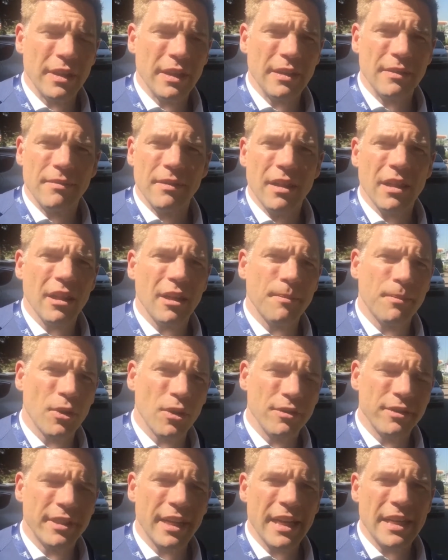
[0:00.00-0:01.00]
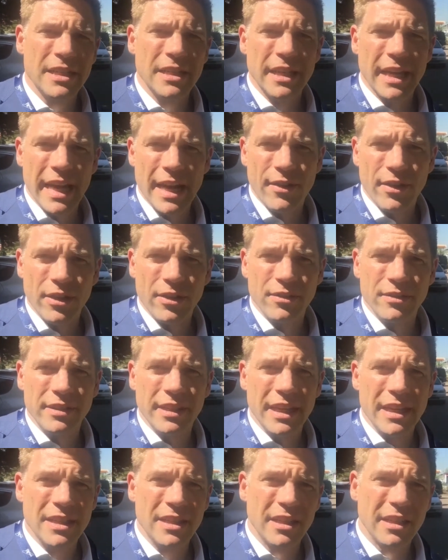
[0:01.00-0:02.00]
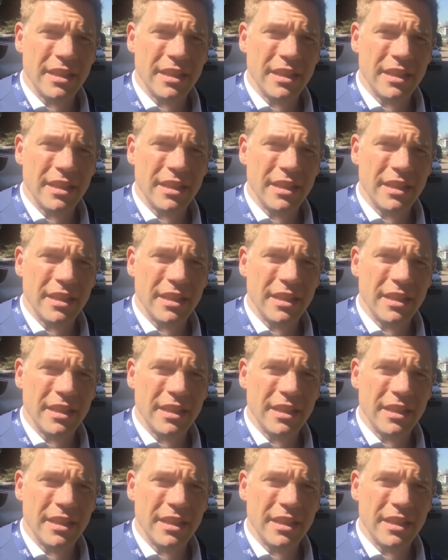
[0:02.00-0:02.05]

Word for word: the club contest, the area contest,